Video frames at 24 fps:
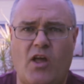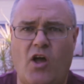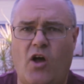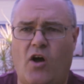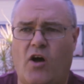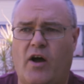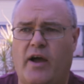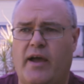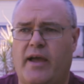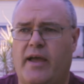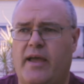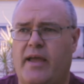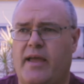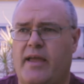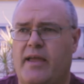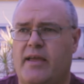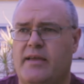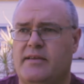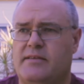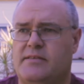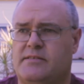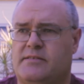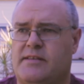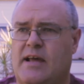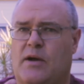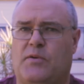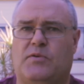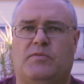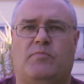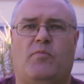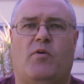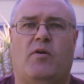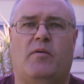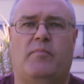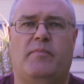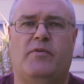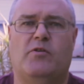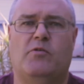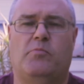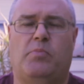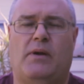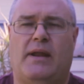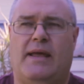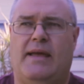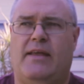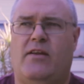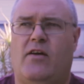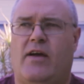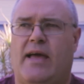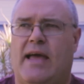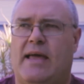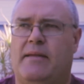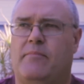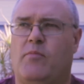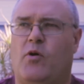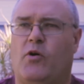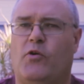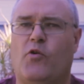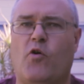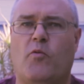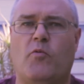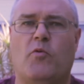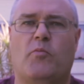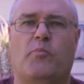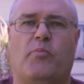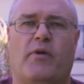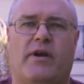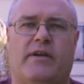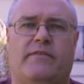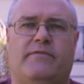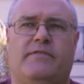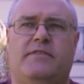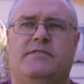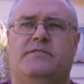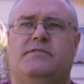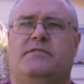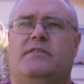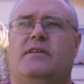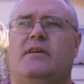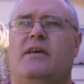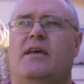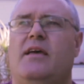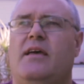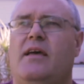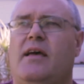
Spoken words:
I stuck with my meal plan. I had my normal breakfast.